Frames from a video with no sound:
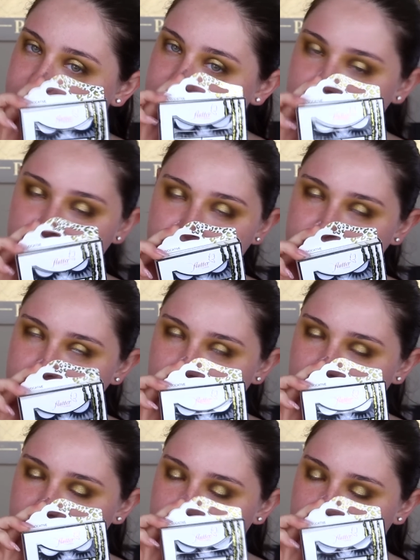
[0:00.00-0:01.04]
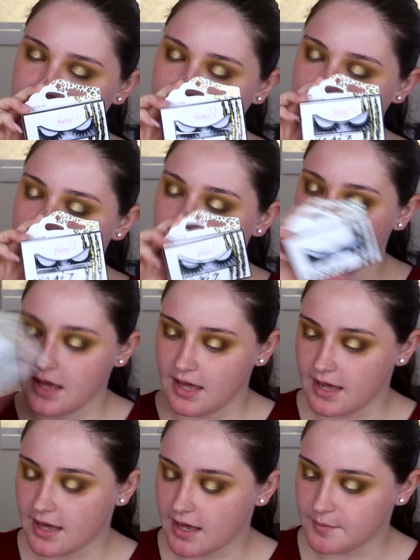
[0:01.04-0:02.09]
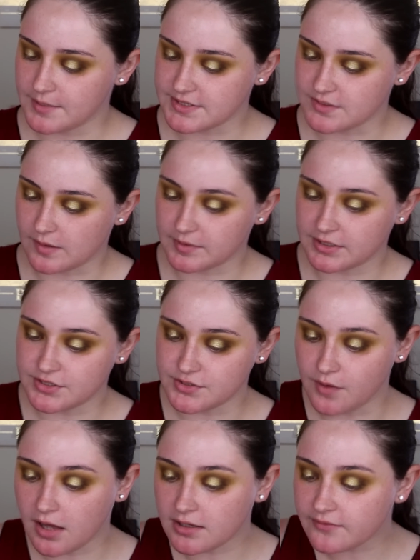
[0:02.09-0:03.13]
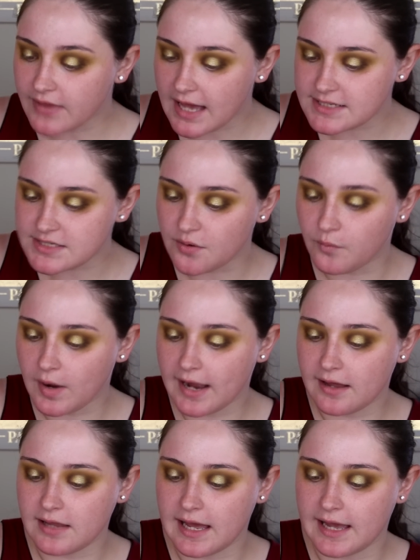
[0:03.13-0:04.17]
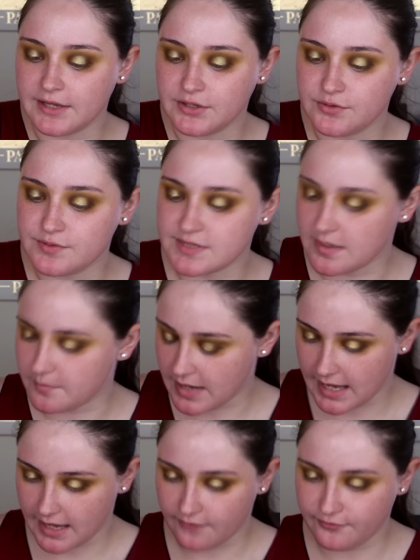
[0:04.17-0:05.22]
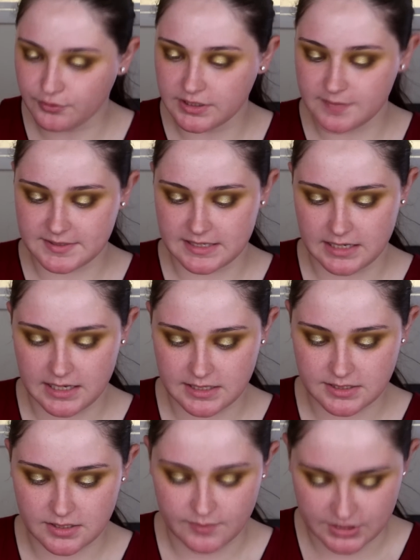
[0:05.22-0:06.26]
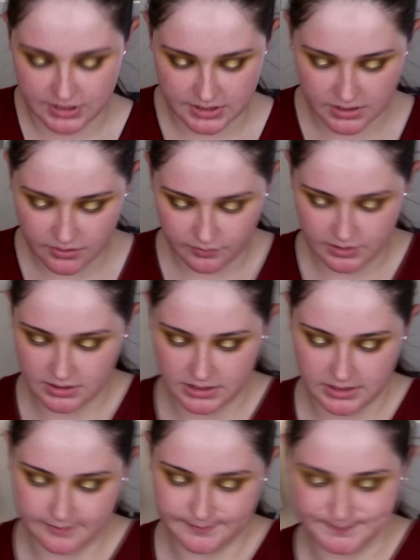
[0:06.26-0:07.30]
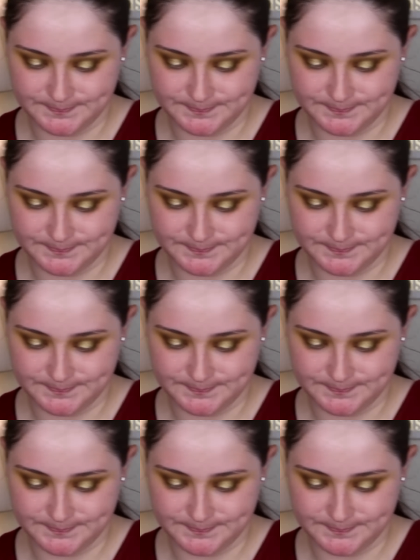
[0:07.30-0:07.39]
These are so pretty. So I'm gonna do all of that while I use my Full Lips Enhancer, which is so dirty.